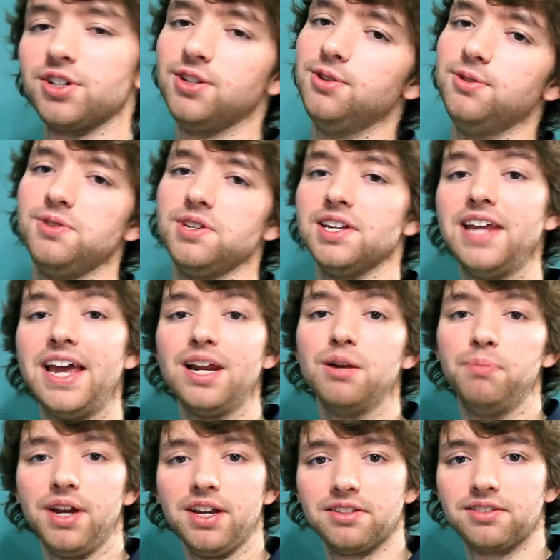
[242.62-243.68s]
to use a
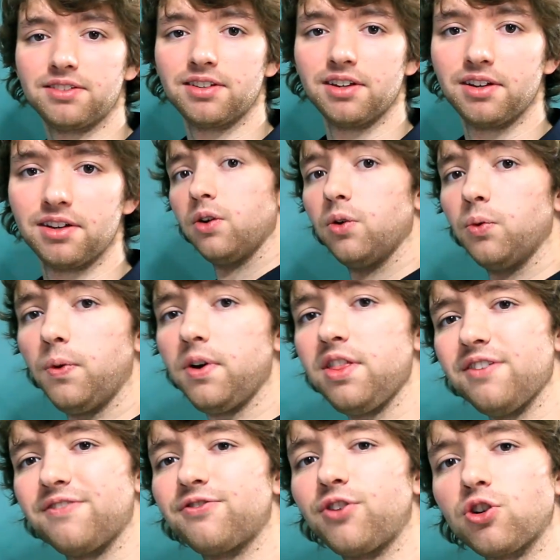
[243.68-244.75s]
database. One of
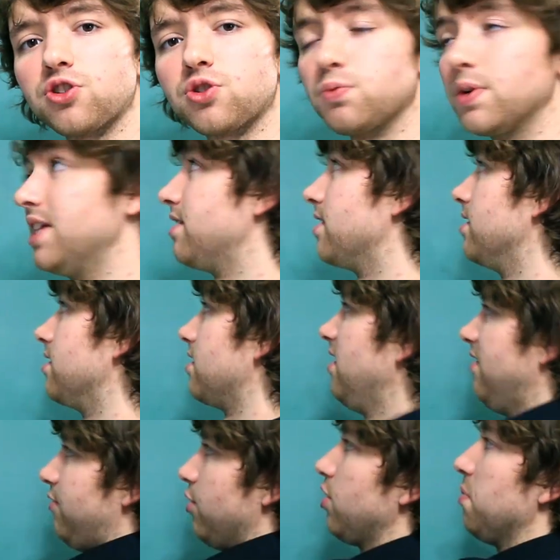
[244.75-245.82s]
the first reasons,
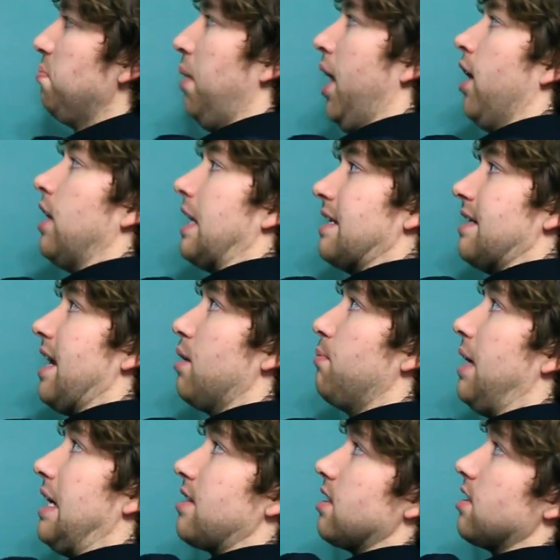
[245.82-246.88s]
if you're comparing
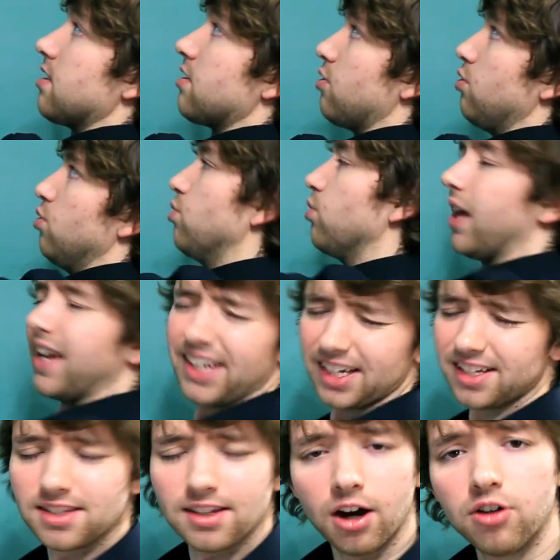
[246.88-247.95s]
databases to like
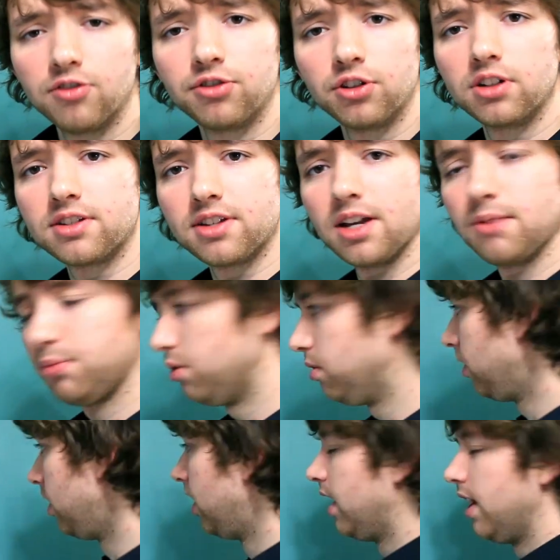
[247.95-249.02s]
Excel, for
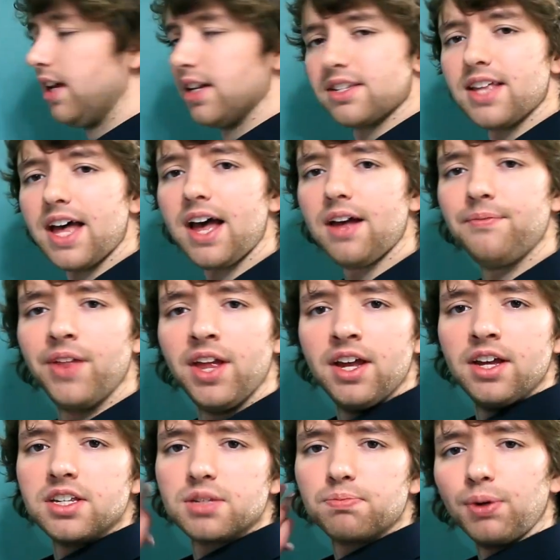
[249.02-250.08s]
example, is that
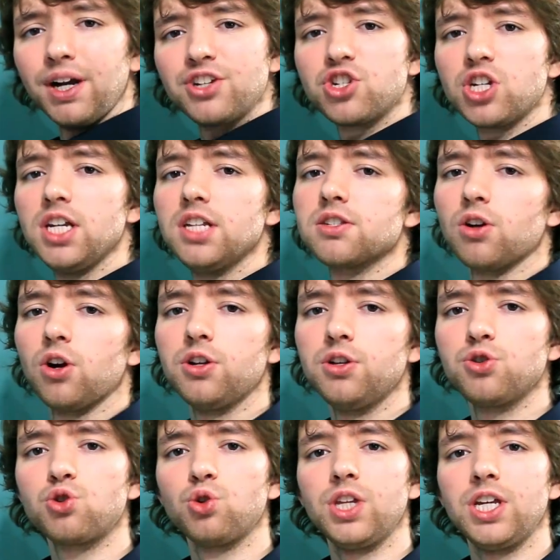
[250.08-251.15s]
spreadsheets are
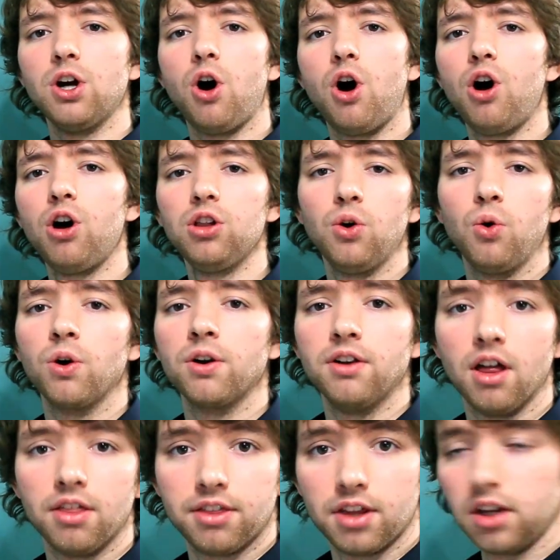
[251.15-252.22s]
usually all or
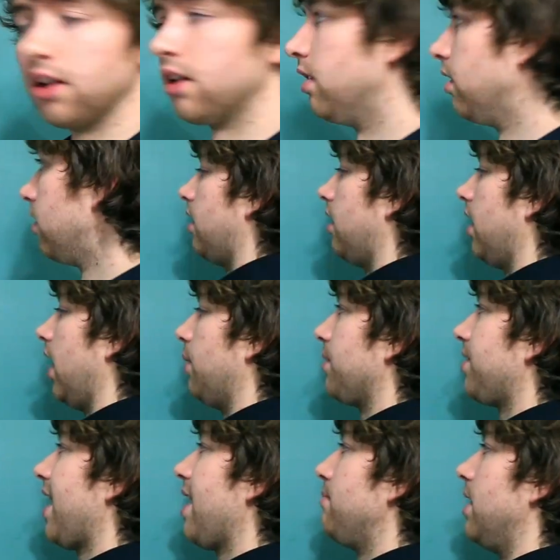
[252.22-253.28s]
nothing. And
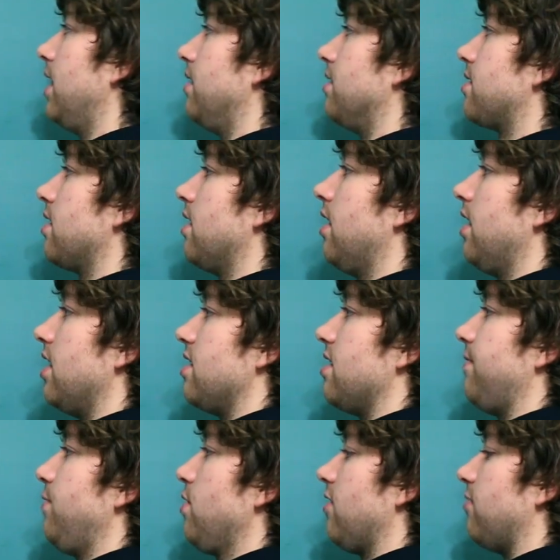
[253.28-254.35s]
what that means is
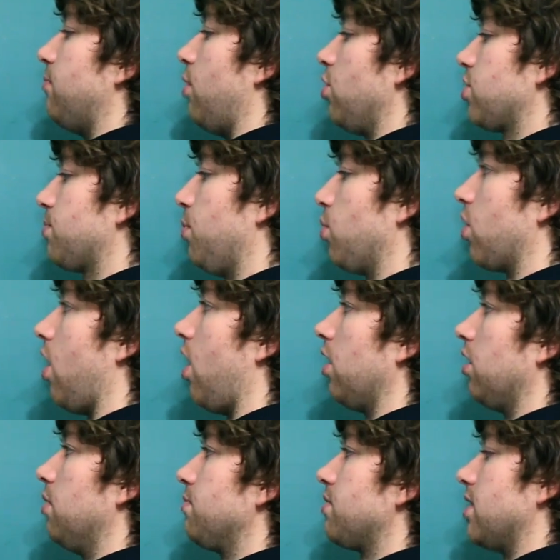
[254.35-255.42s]
if you have multiple
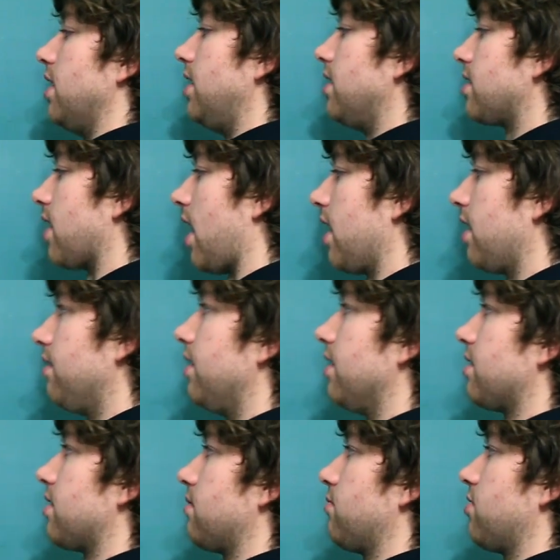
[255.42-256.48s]
columns inside of
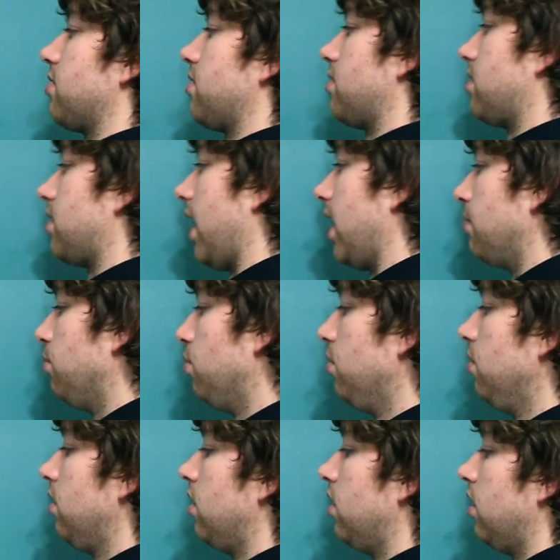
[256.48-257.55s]
this
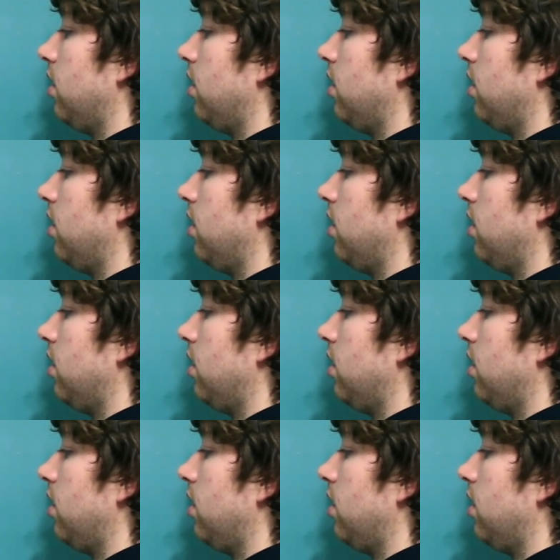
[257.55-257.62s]
table,